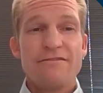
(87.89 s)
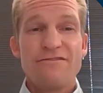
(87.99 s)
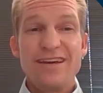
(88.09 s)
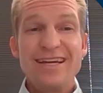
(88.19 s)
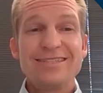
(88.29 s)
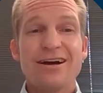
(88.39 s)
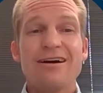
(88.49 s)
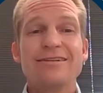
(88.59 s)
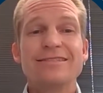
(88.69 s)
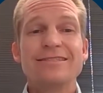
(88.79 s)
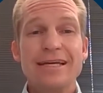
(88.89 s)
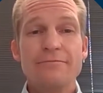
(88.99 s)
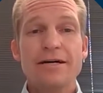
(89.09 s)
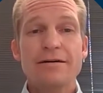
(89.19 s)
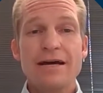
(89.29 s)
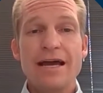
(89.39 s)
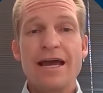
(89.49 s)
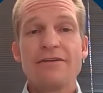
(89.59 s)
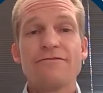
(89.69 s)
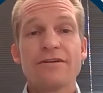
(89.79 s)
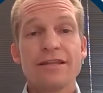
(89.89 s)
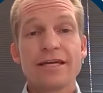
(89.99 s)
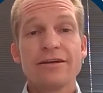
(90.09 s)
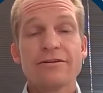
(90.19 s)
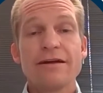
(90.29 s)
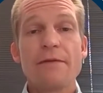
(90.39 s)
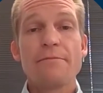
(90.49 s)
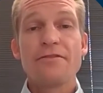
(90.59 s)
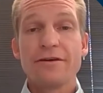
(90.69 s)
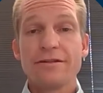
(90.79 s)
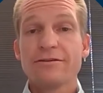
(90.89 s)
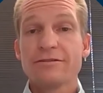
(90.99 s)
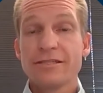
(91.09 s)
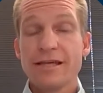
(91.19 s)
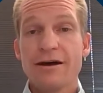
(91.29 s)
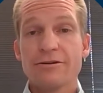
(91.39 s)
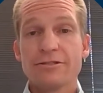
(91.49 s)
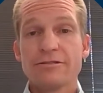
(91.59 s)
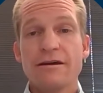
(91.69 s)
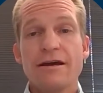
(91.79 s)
feeds on sebum and follicular epithelial cells,